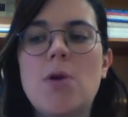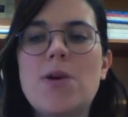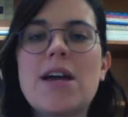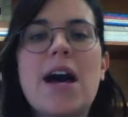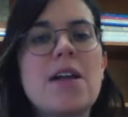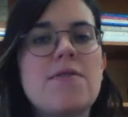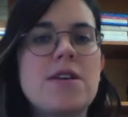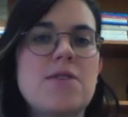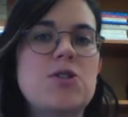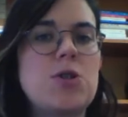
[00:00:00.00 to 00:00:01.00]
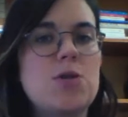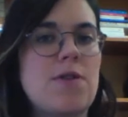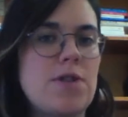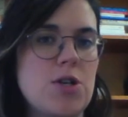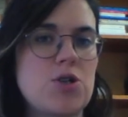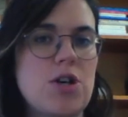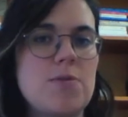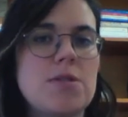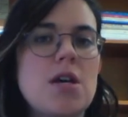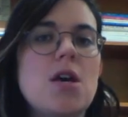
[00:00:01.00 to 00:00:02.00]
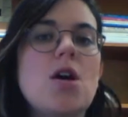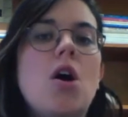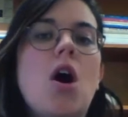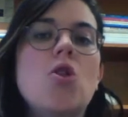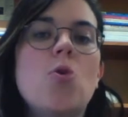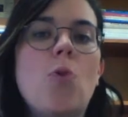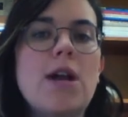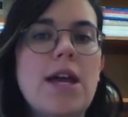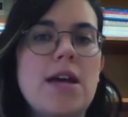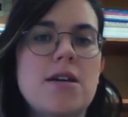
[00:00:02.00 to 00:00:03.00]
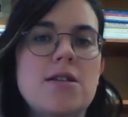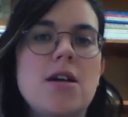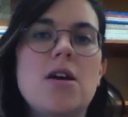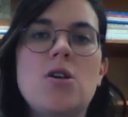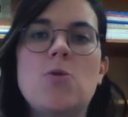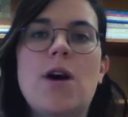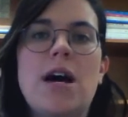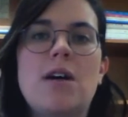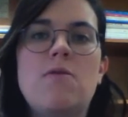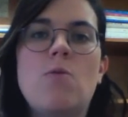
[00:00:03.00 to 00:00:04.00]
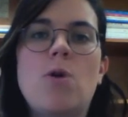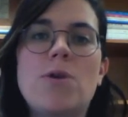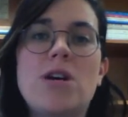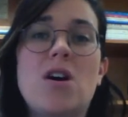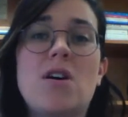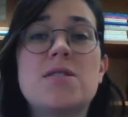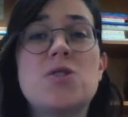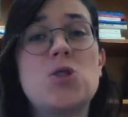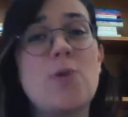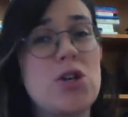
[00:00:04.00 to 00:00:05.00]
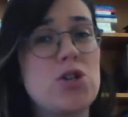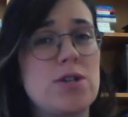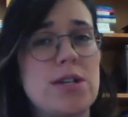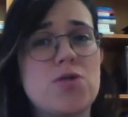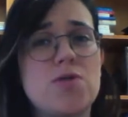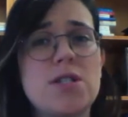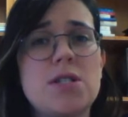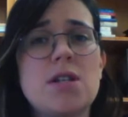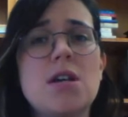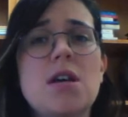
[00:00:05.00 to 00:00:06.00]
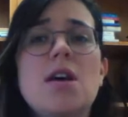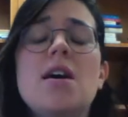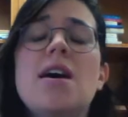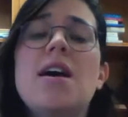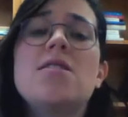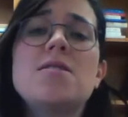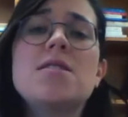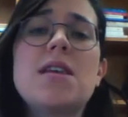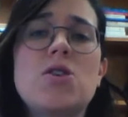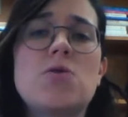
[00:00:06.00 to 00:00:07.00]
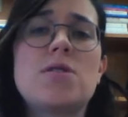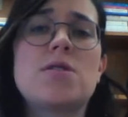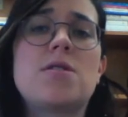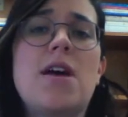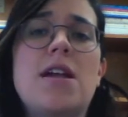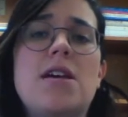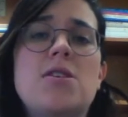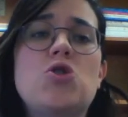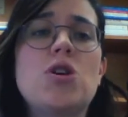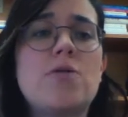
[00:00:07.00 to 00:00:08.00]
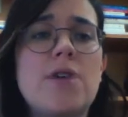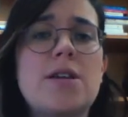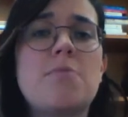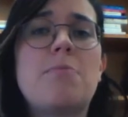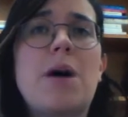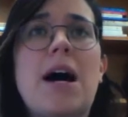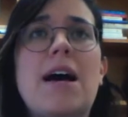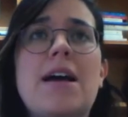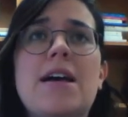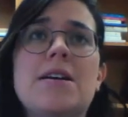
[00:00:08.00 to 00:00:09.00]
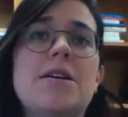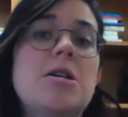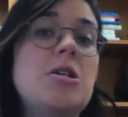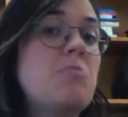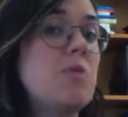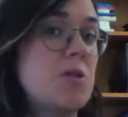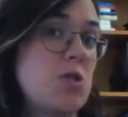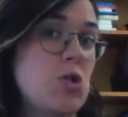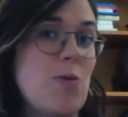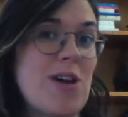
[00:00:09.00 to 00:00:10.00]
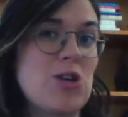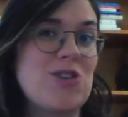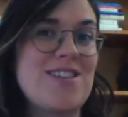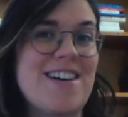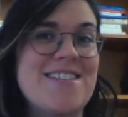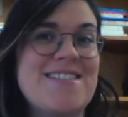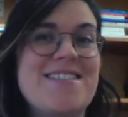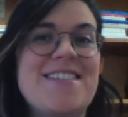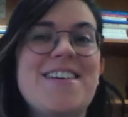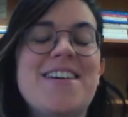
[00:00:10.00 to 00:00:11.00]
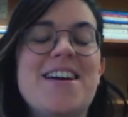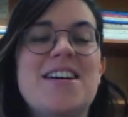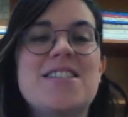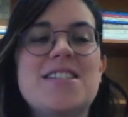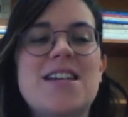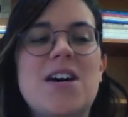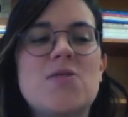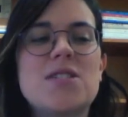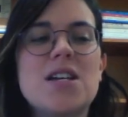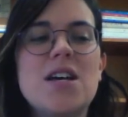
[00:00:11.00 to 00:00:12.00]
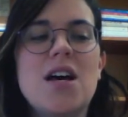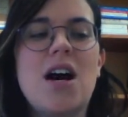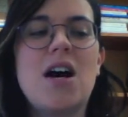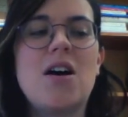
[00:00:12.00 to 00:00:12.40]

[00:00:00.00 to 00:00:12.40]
We can kind of think of these two different extremes. On the one hand, you have what we call situational interest. And this is interest that is generated by the situation, as it sounds.